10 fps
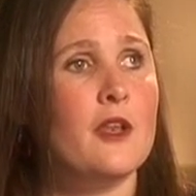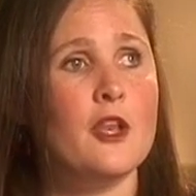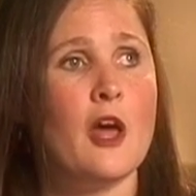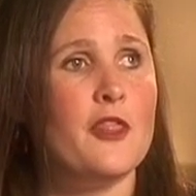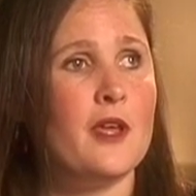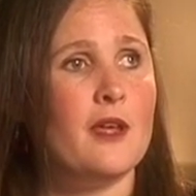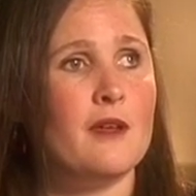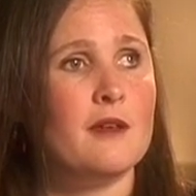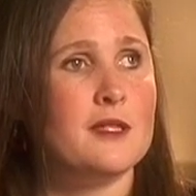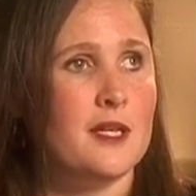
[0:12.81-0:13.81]

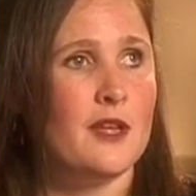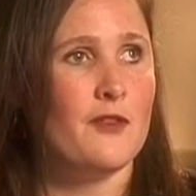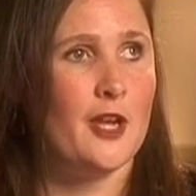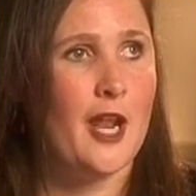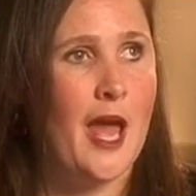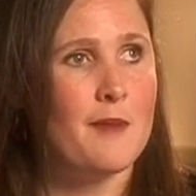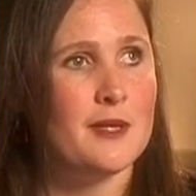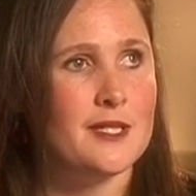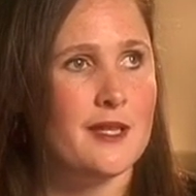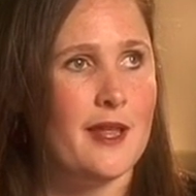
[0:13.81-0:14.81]
nothing significant
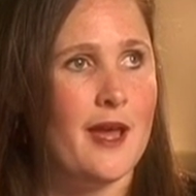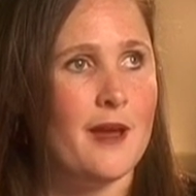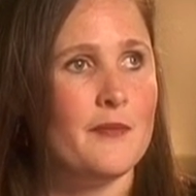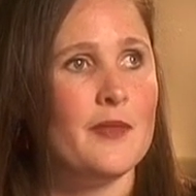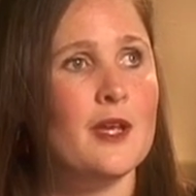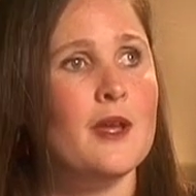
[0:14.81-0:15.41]
happened to them.